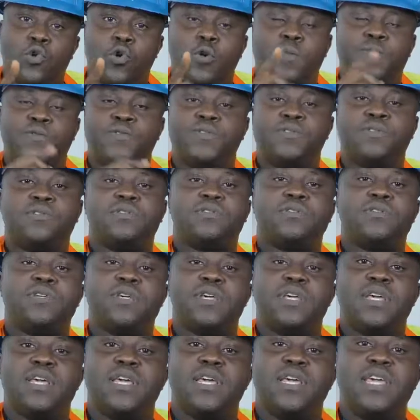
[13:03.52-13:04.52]

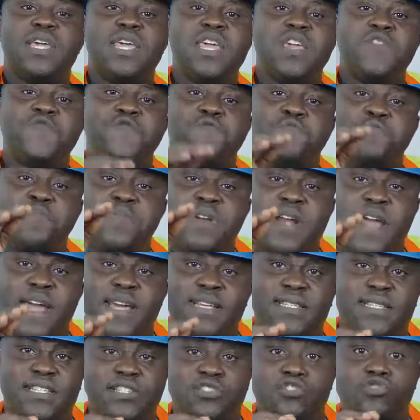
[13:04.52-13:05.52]
slopes, if
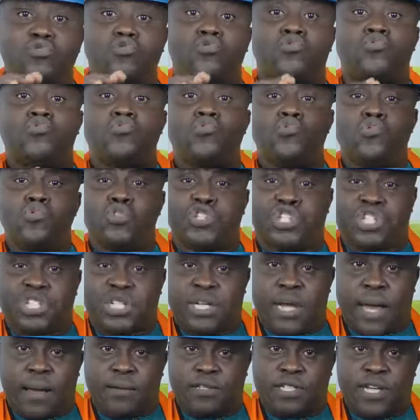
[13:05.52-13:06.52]
placed too
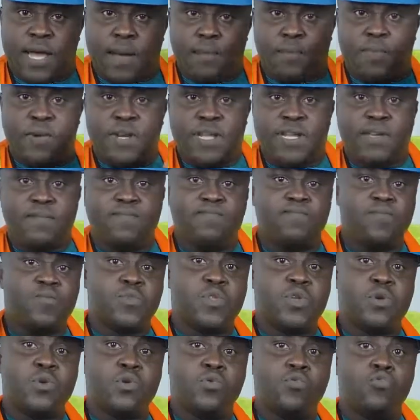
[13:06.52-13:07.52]
sharply,
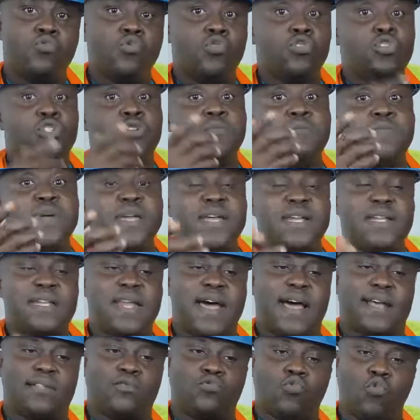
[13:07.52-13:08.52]
would mean
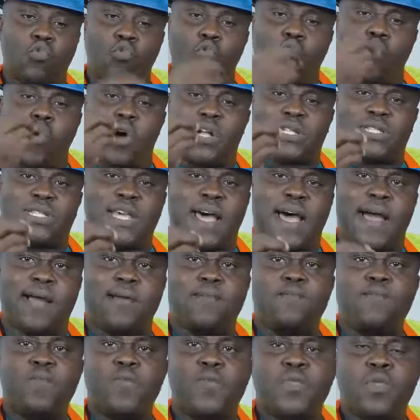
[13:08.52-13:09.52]
that water
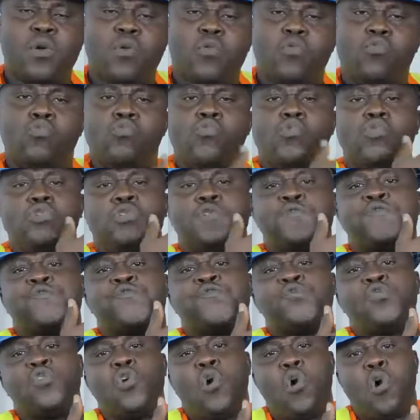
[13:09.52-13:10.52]
would
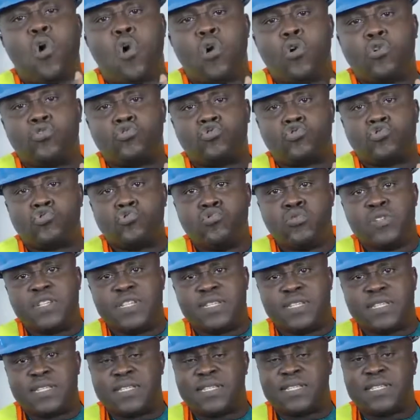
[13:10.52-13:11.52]
flow through
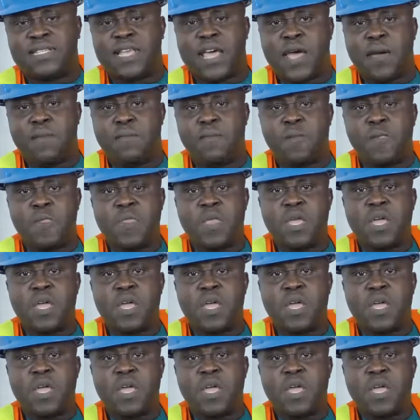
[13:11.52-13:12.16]
the system